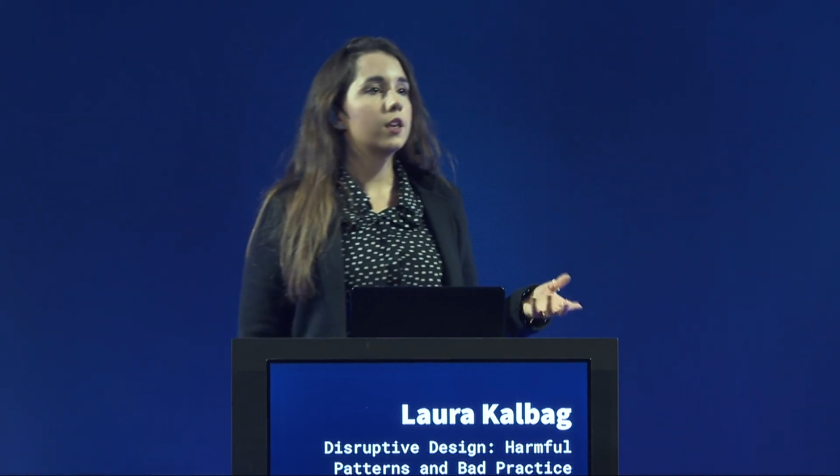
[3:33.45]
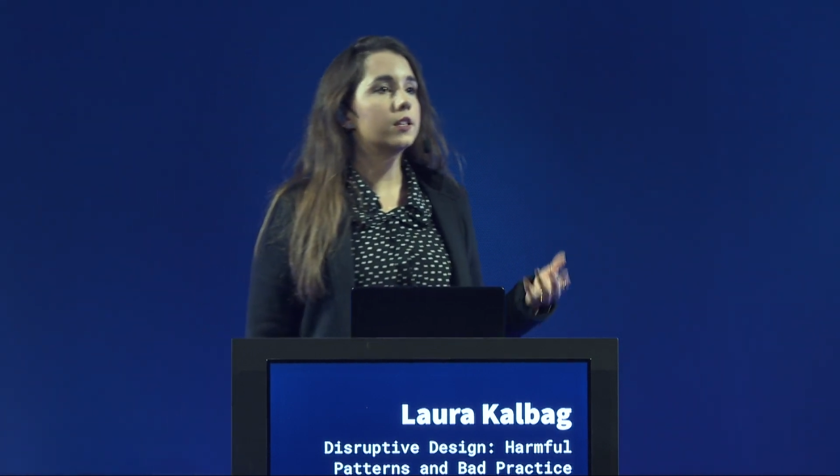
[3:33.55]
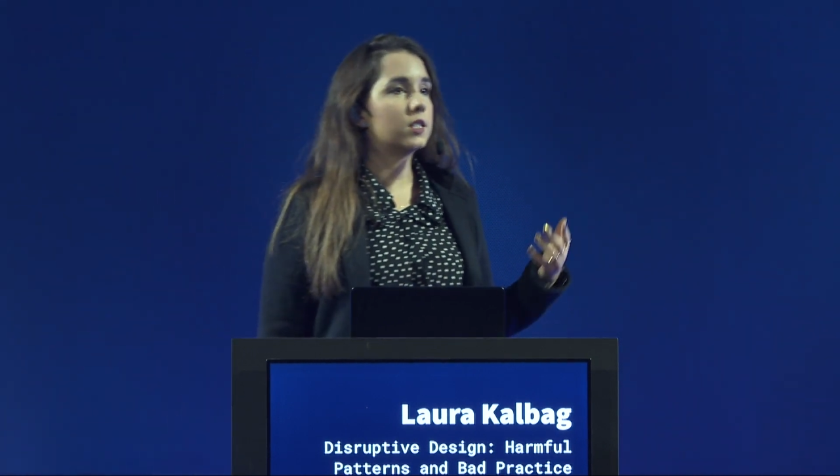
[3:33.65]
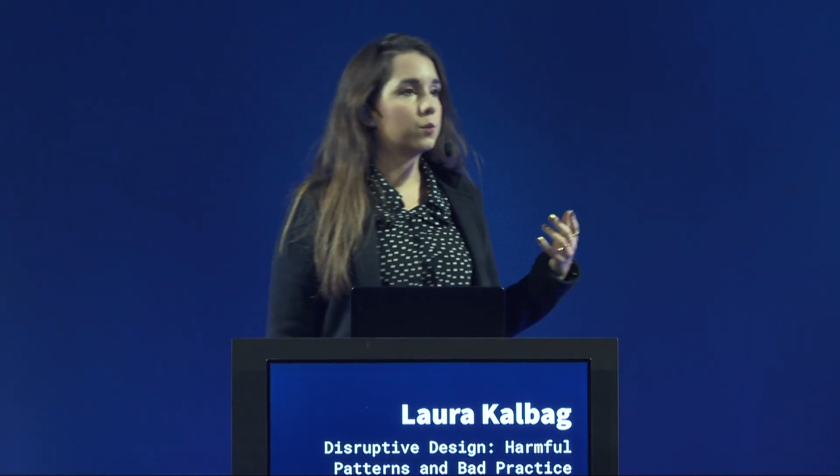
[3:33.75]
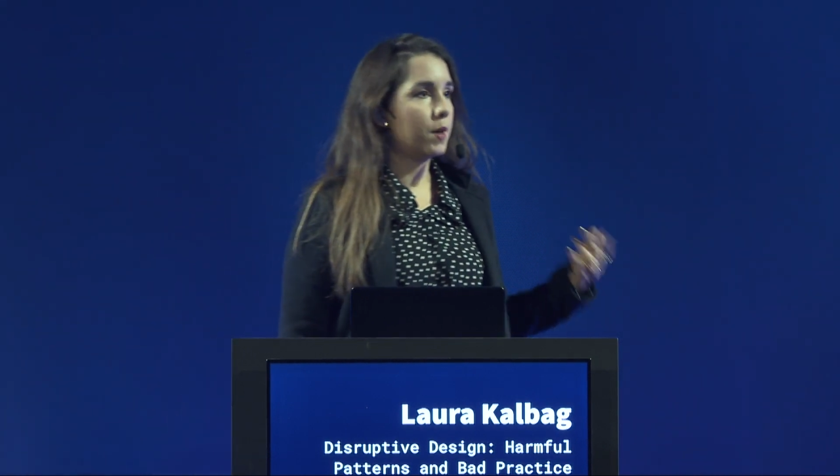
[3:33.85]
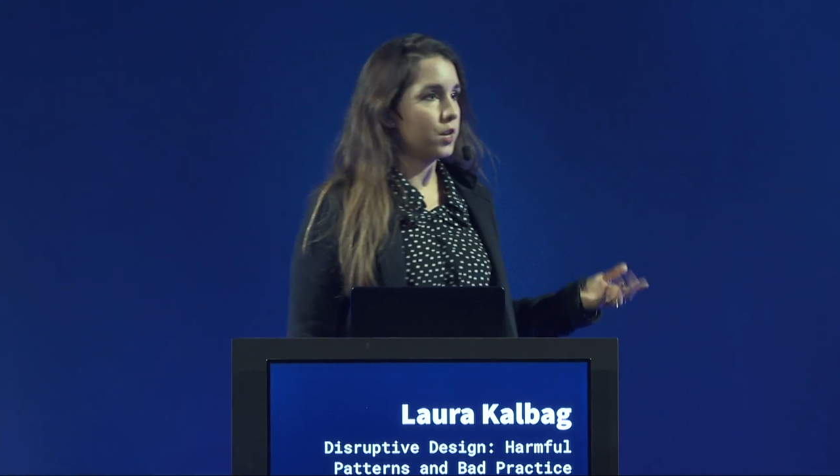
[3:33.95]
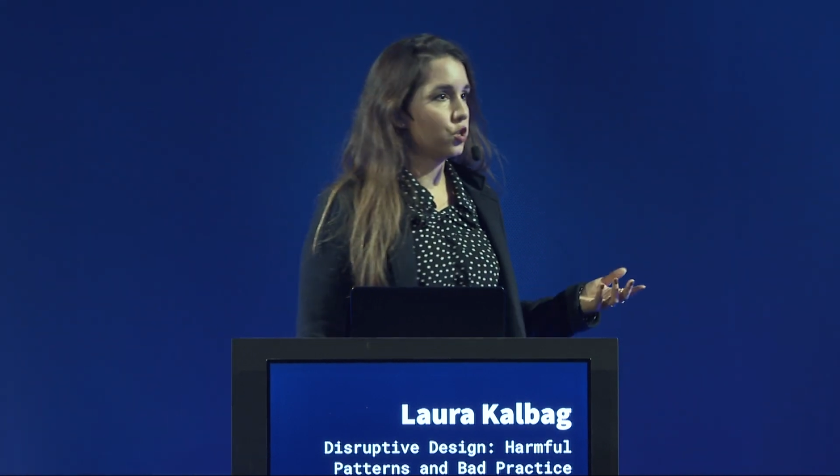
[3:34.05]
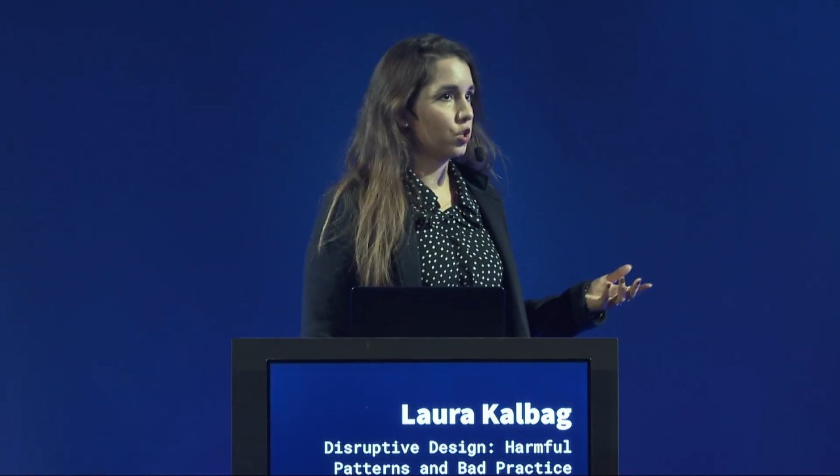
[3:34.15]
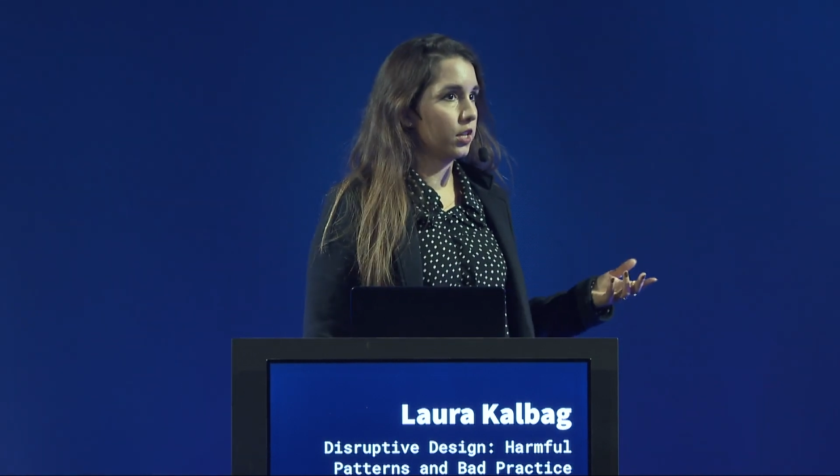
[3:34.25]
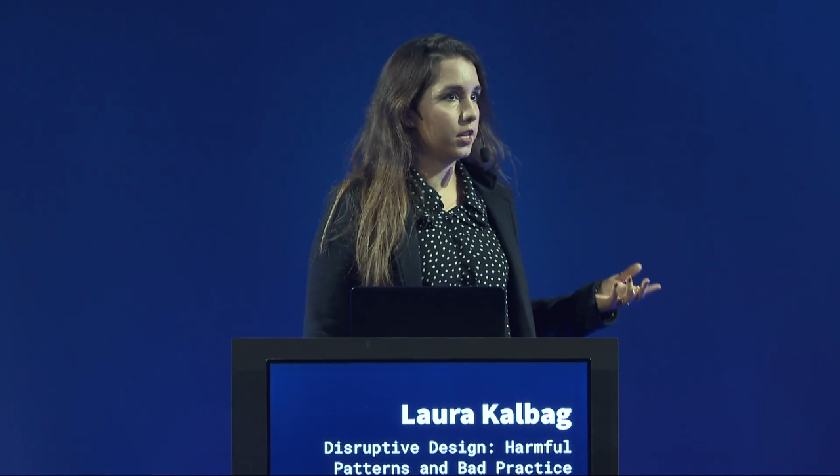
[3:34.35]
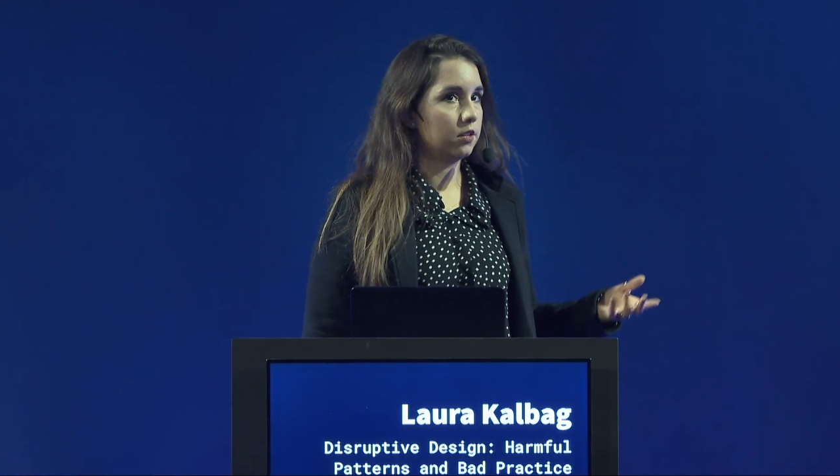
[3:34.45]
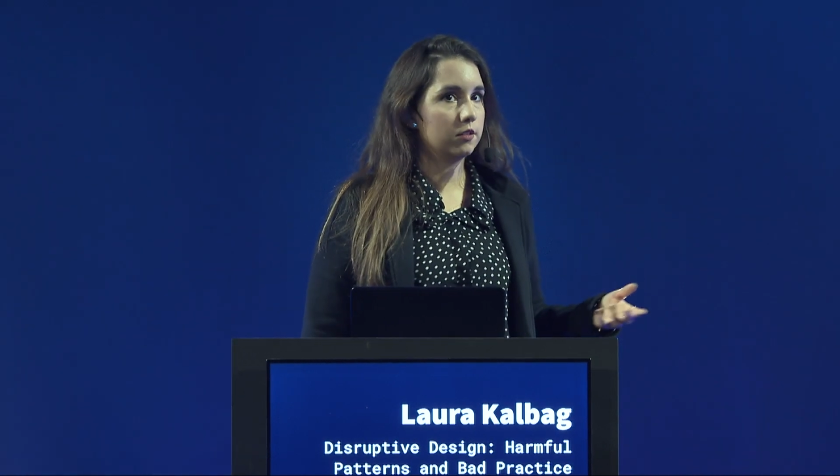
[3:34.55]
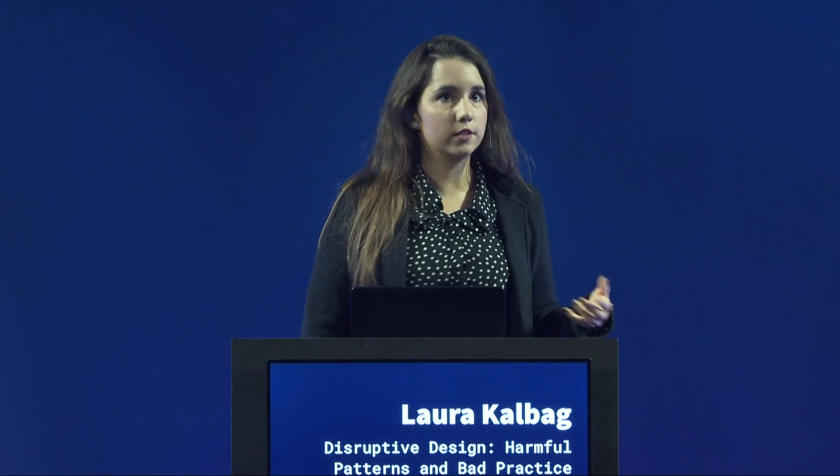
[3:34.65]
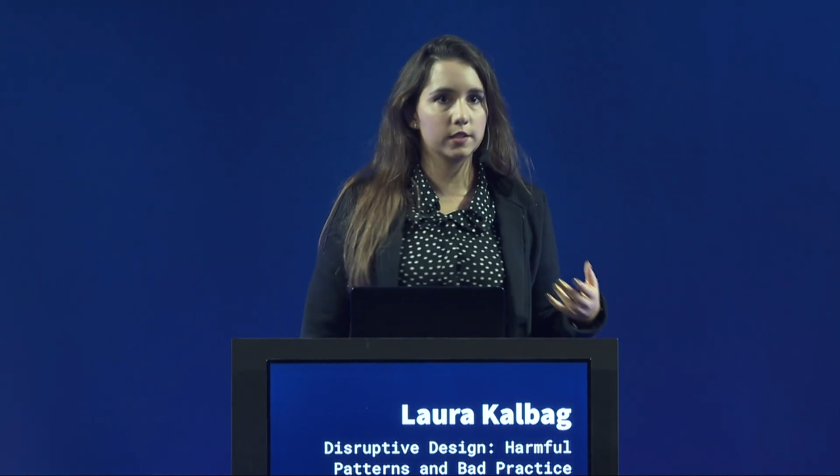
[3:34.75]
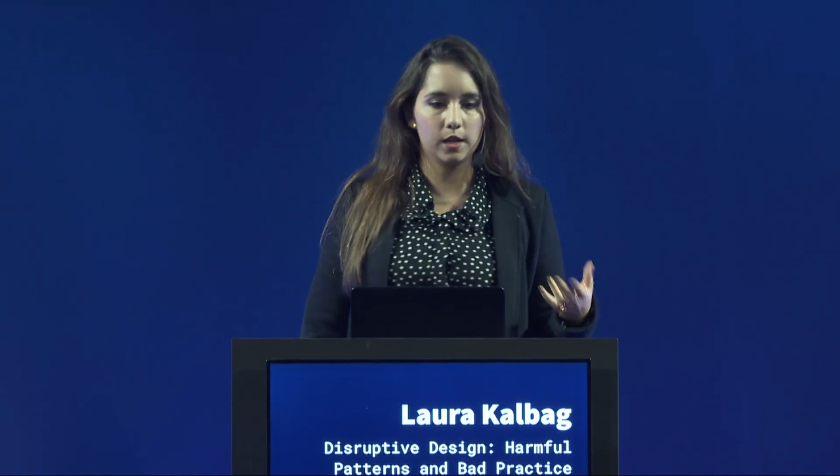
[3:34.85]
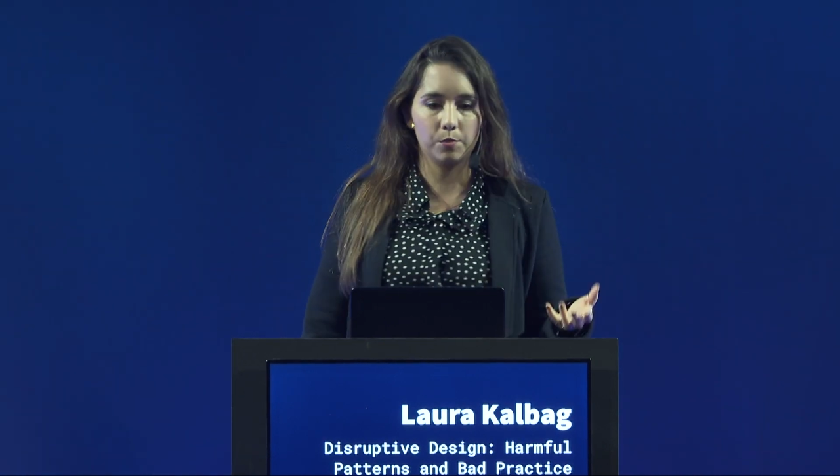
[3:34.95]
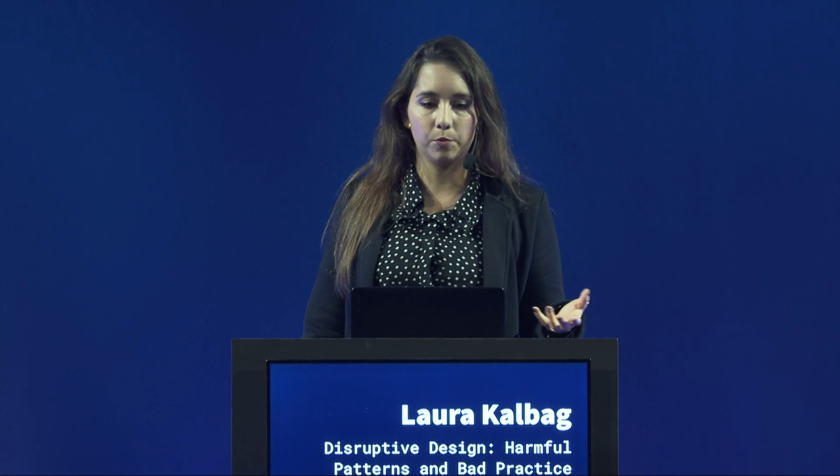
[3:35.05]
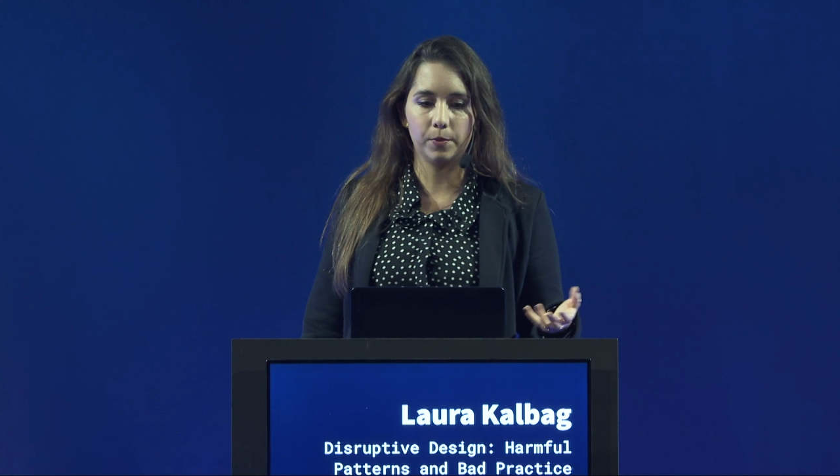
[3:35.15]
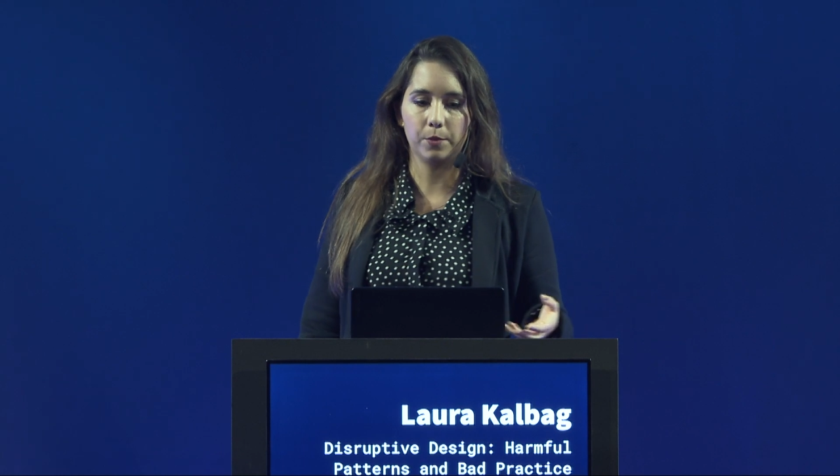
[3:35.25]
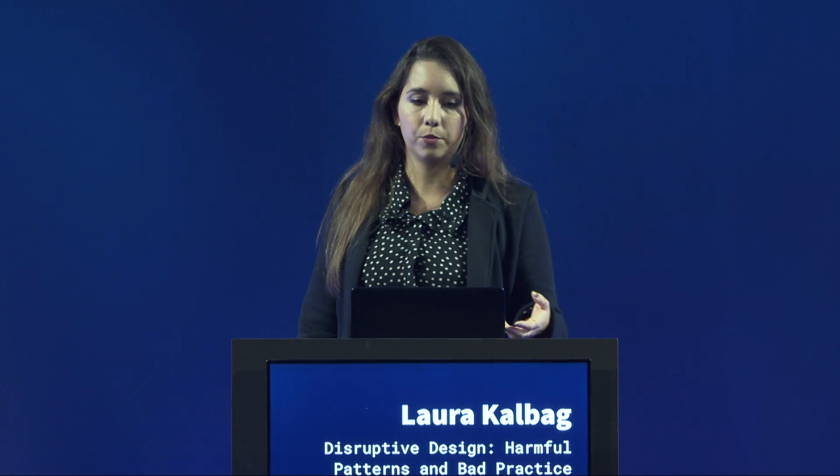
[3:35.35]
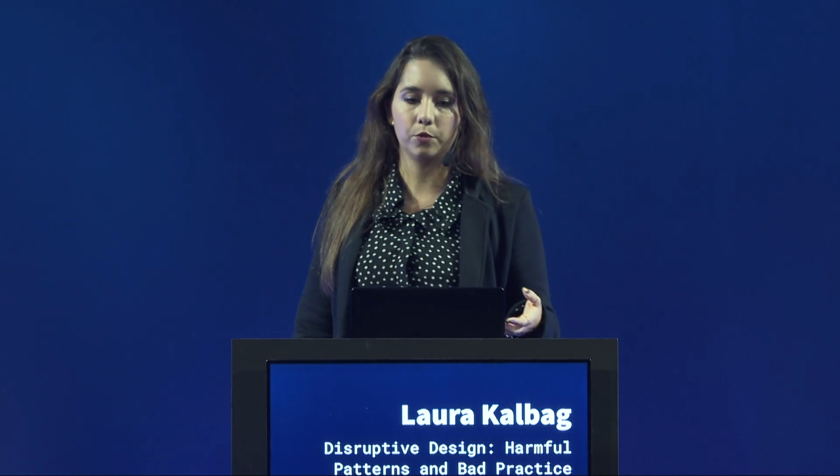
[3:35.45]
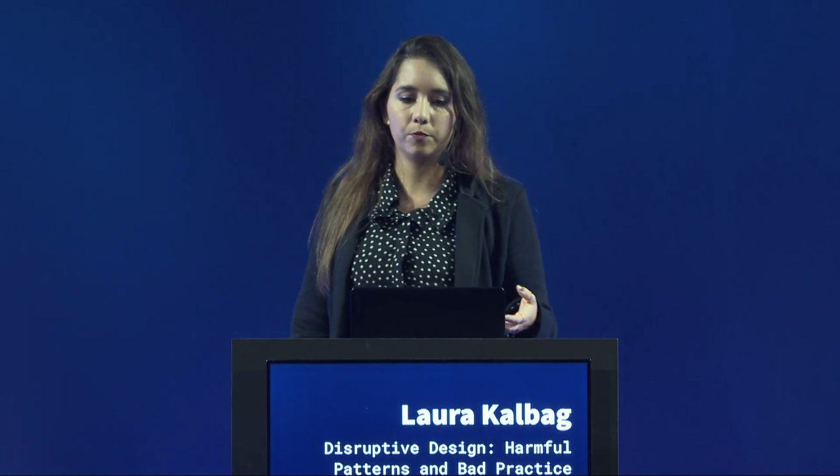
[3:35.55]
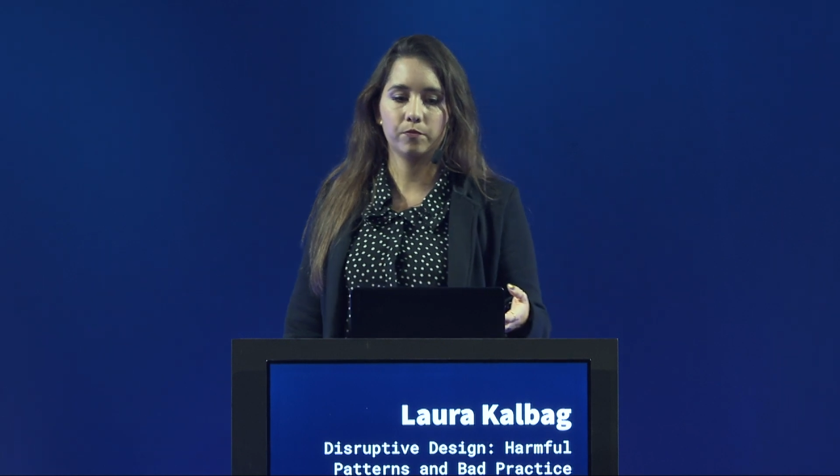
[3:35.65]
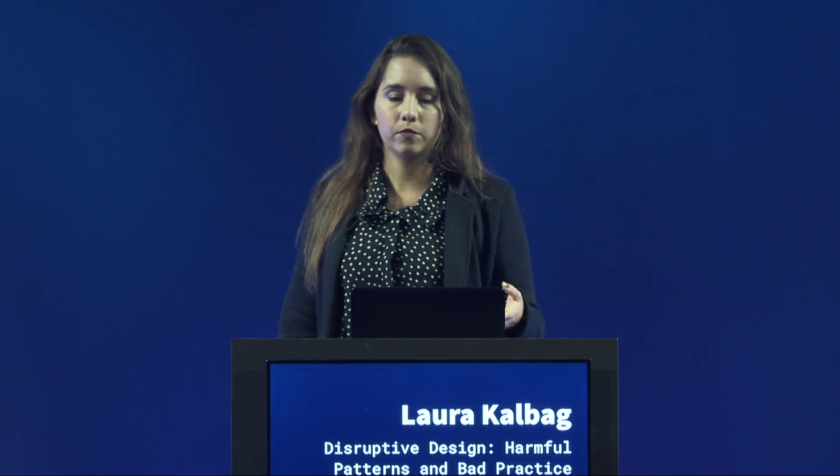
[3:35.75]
especially disabled people,